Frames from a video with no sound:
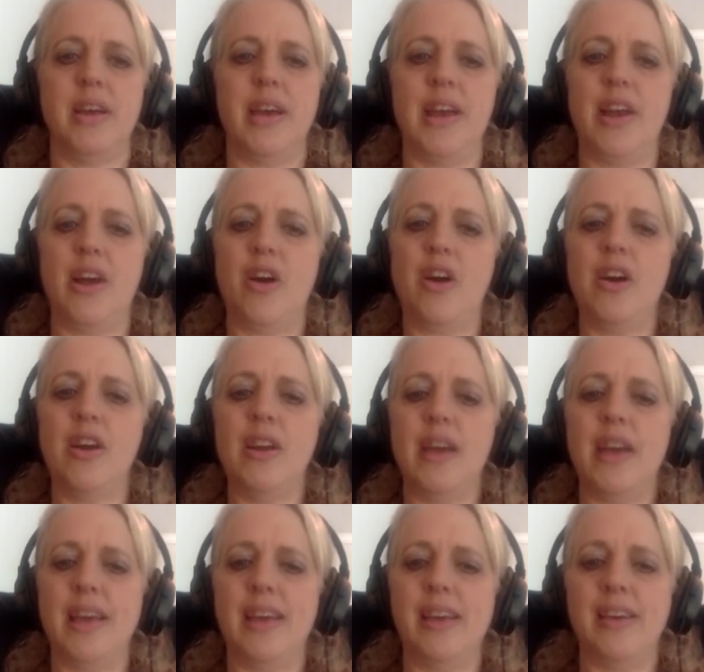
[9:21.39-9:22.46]
And on
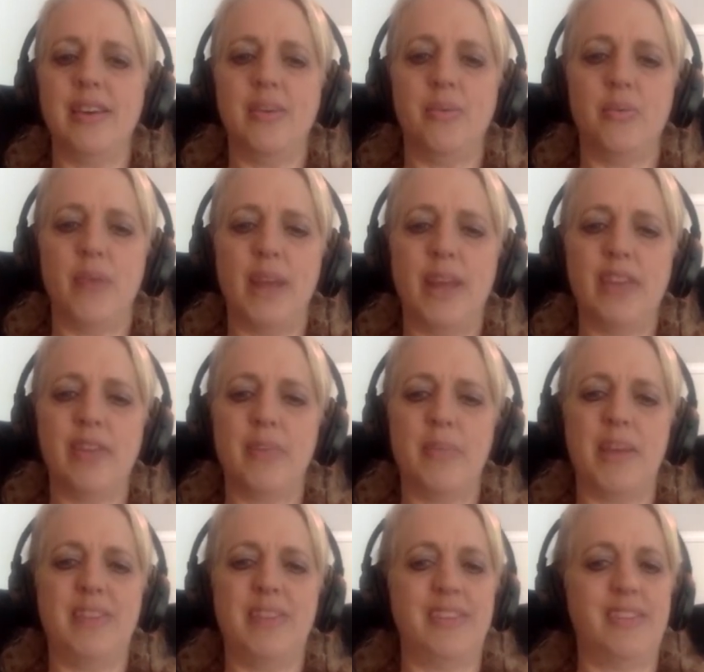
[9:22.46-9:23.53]
a regular
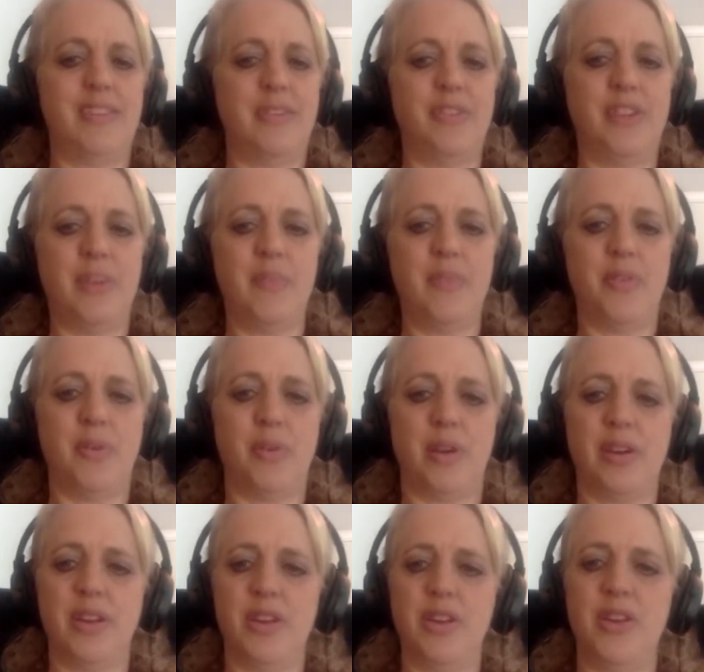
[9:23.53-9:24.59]
basis of some
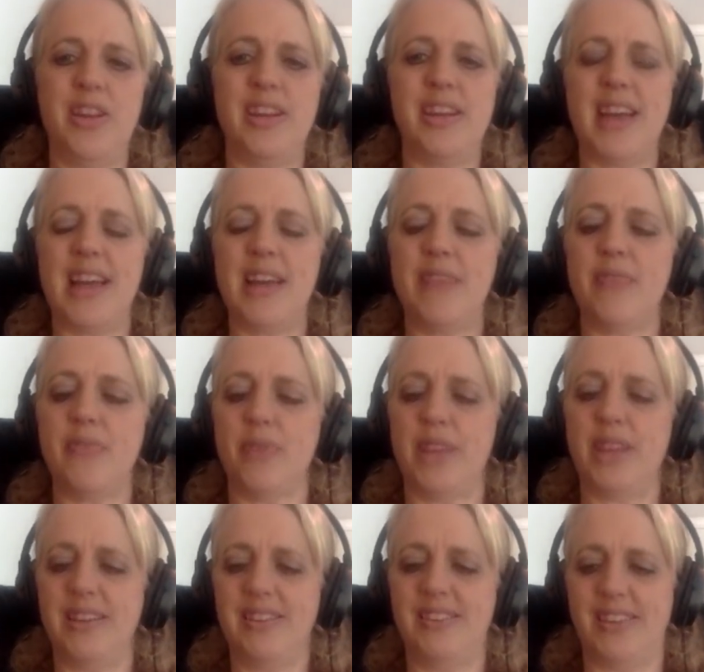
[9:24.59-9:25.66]
sort, you need to kind of
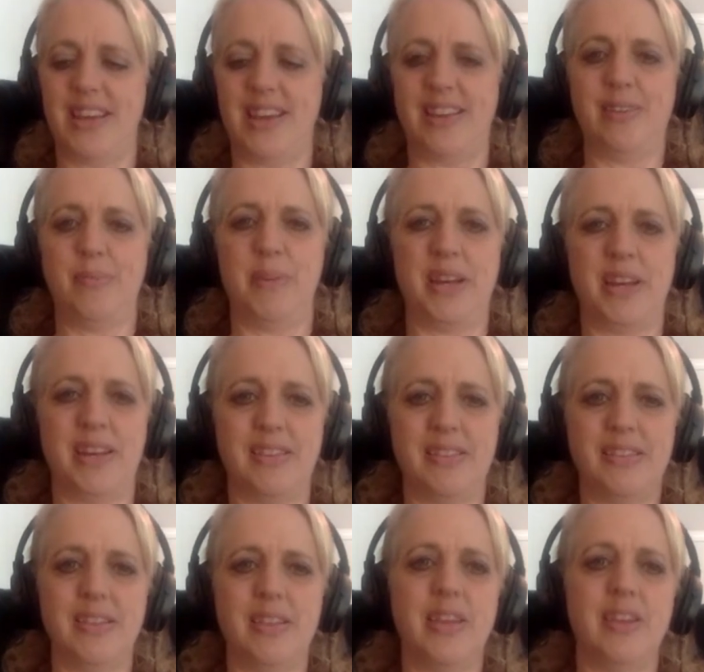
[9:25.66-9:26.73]
reassess,
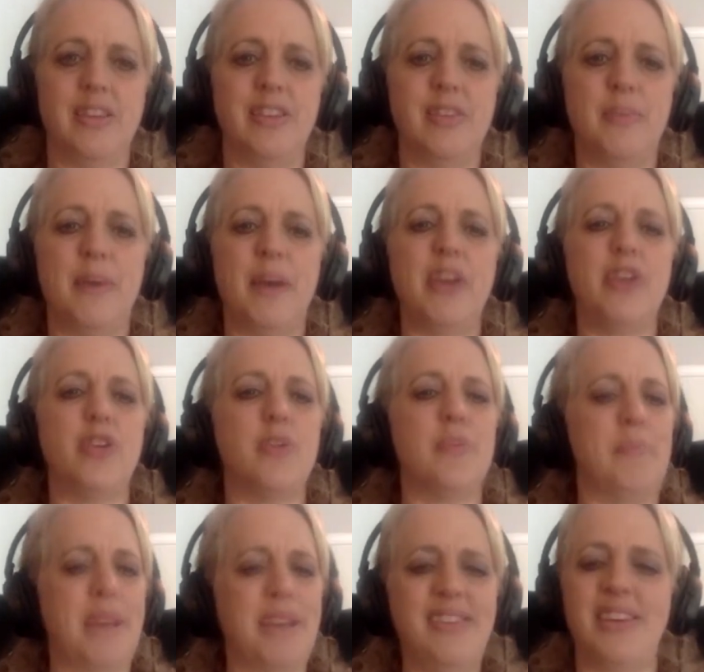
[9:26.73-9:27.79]
because despite your
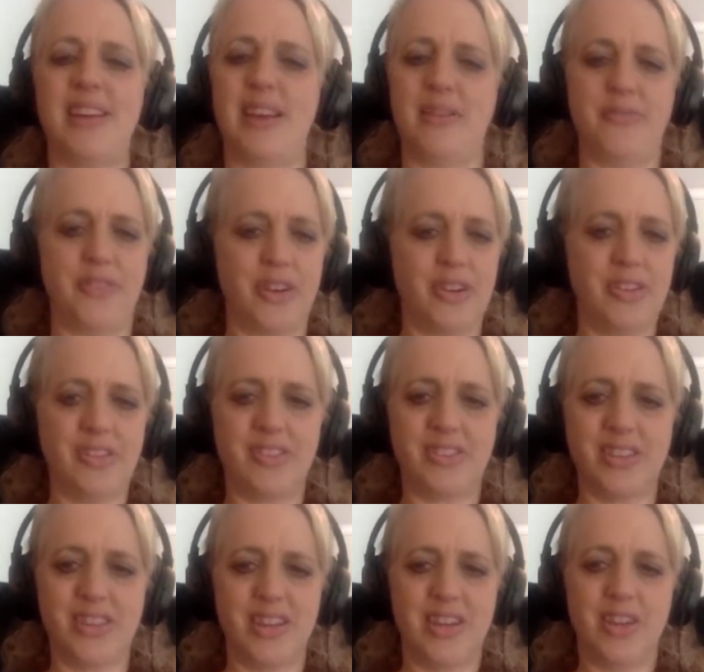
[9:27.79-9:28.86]
best efforts
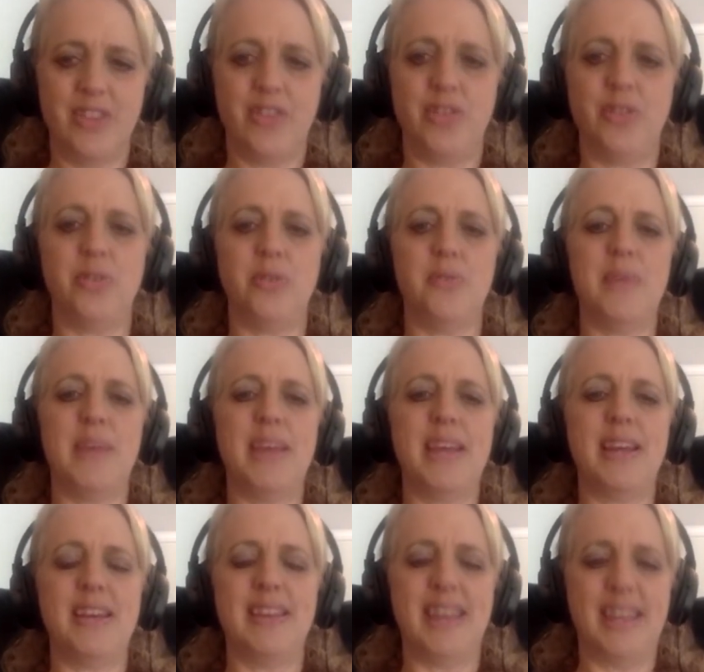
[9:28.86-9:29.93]
to make it
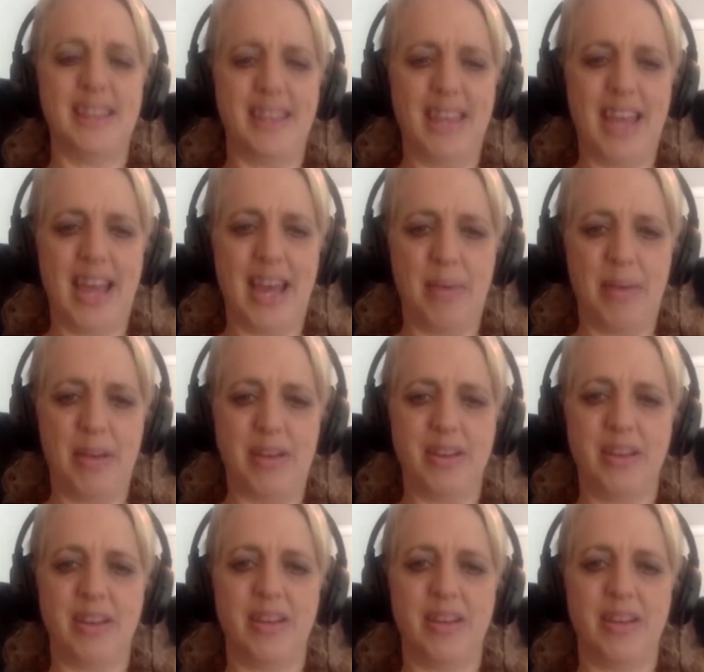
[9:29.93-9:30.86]
a daily habit,